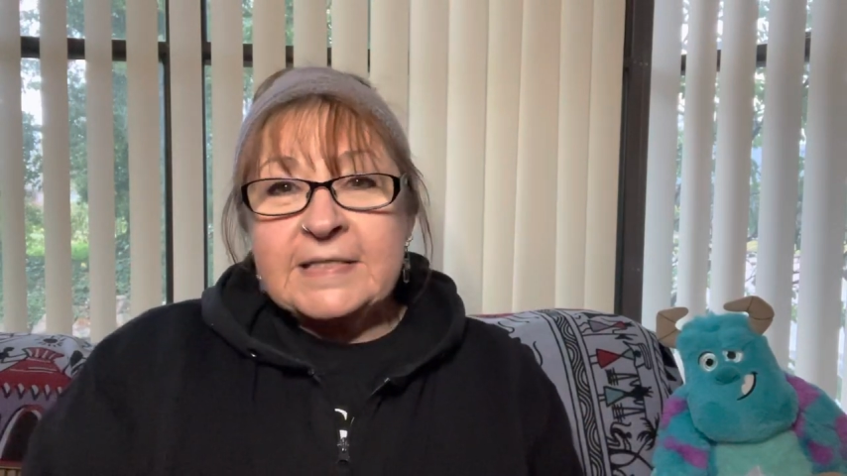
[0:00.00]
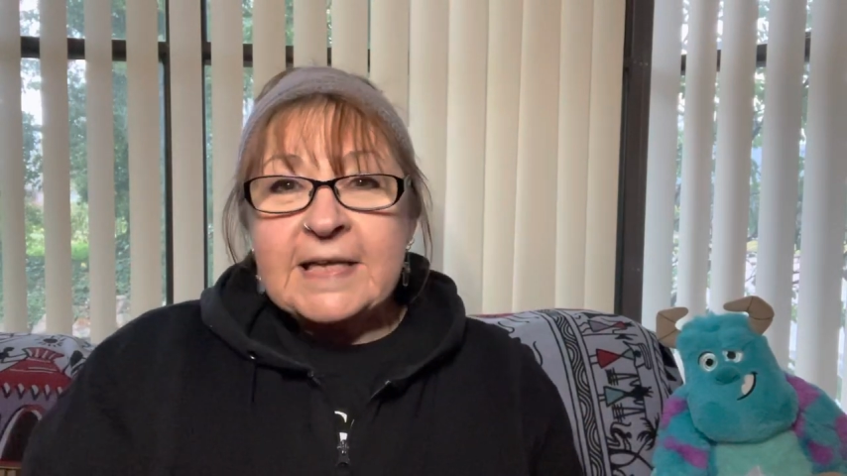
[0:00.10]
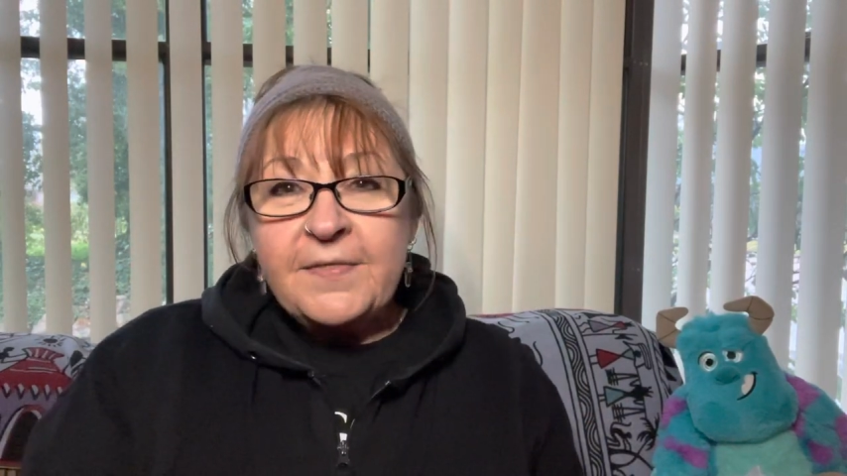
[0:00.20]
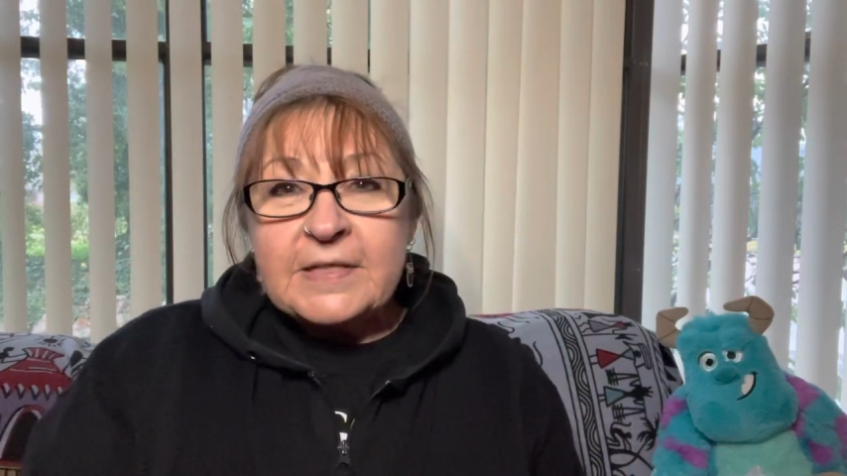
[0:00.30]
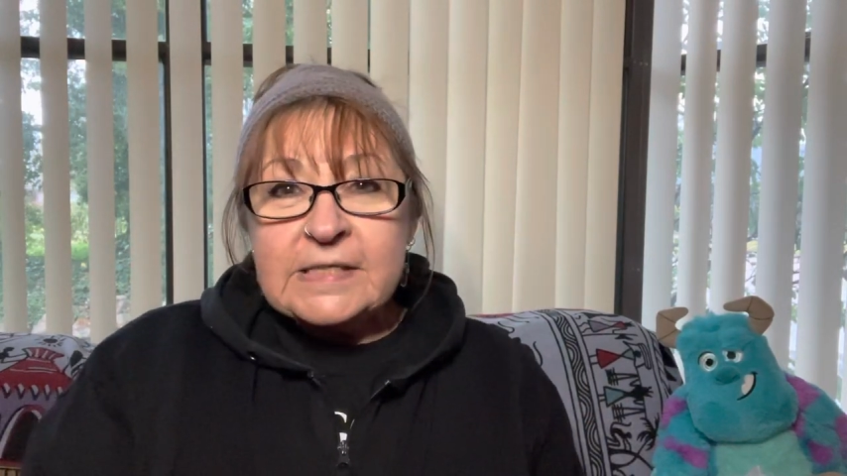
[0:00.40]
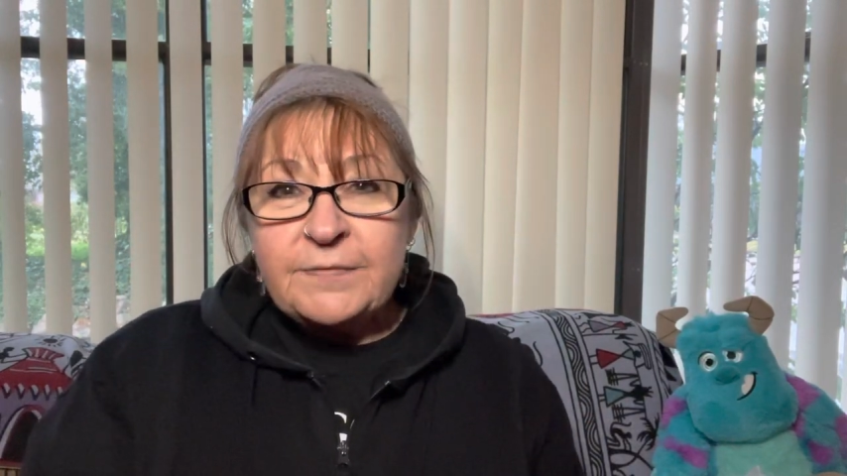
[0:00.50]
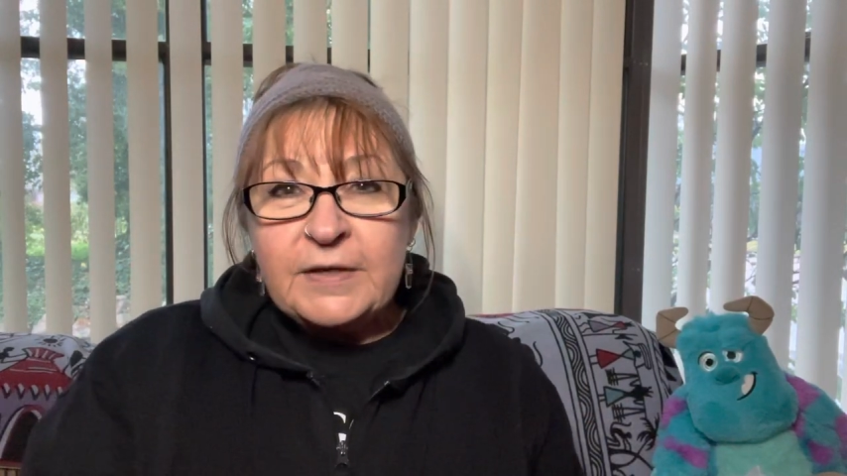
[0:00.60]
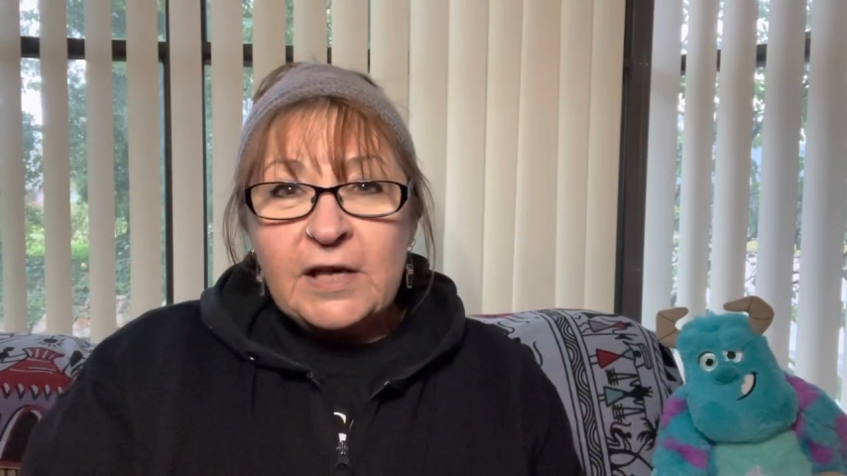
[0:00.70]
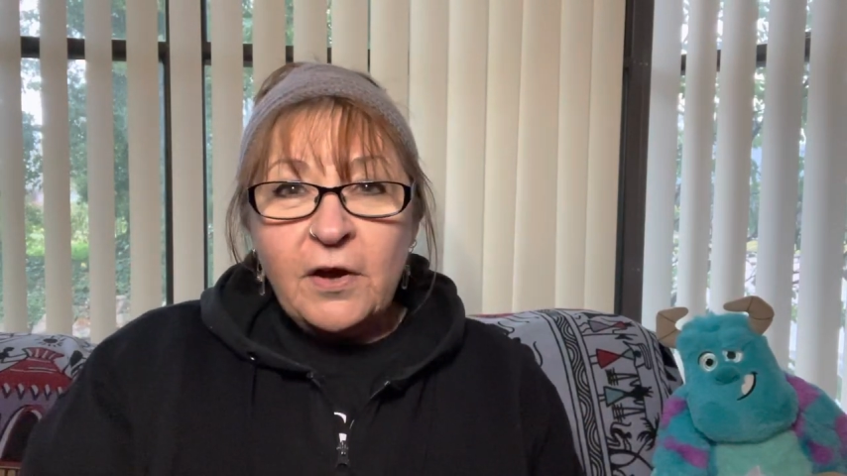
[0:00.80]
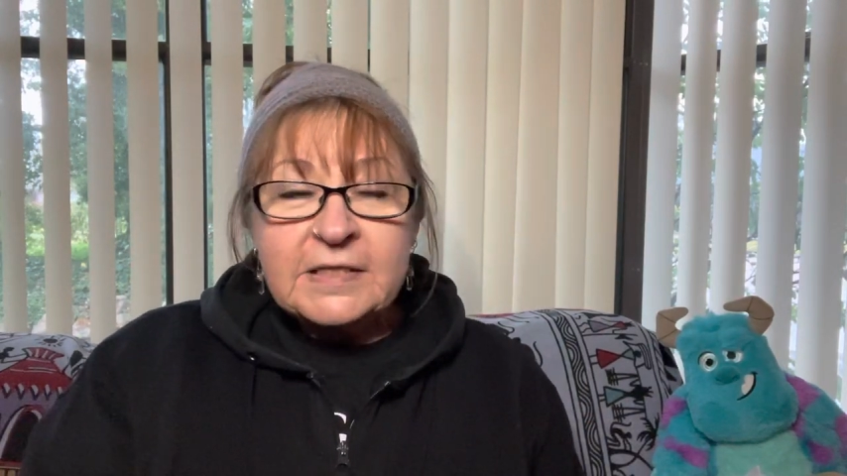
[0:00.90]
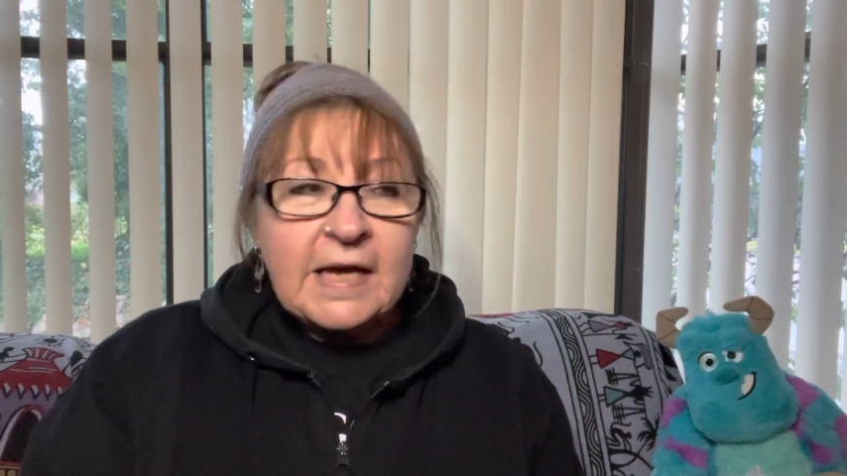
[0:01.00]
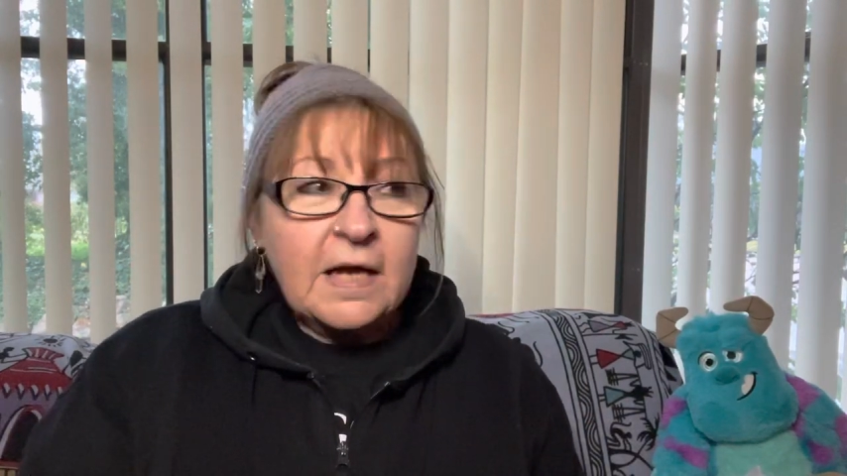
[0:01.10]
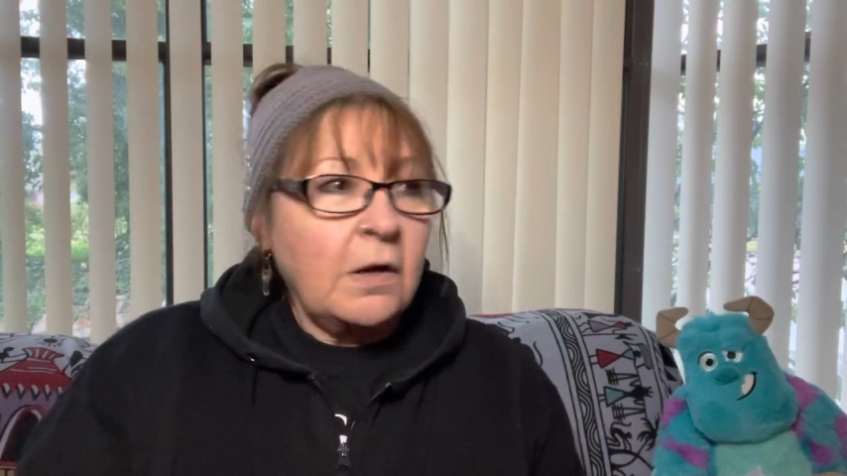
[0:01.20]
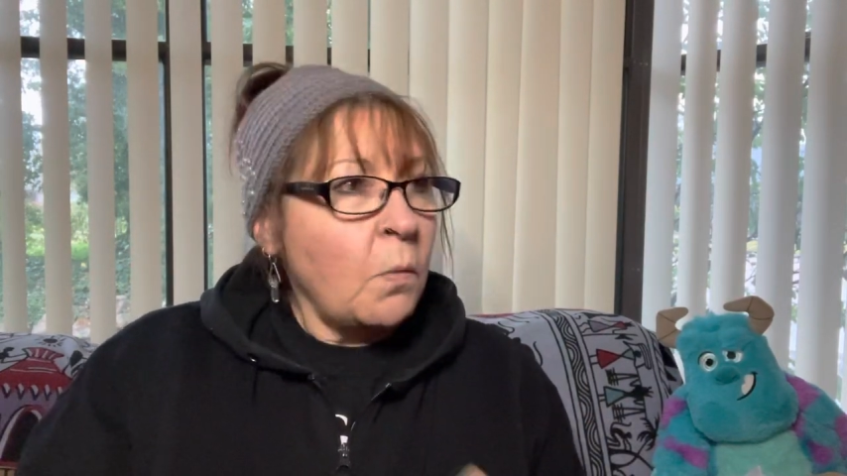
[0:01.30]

get this video done,